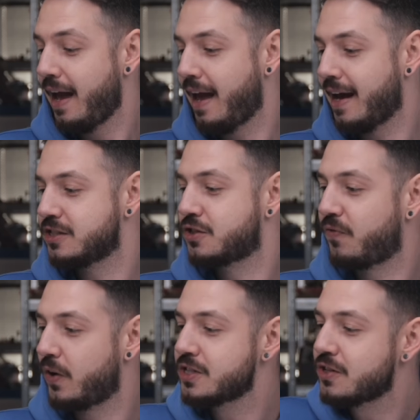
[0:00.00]
And
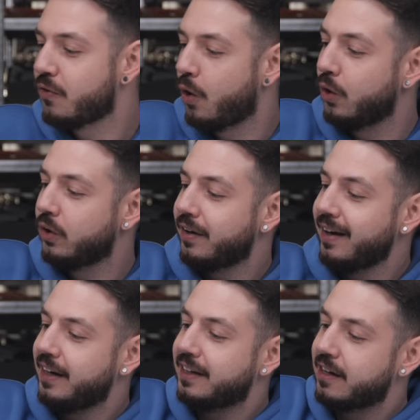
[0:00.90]
first of all,
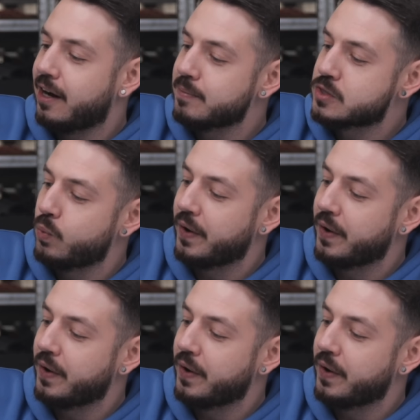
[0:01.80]
it comes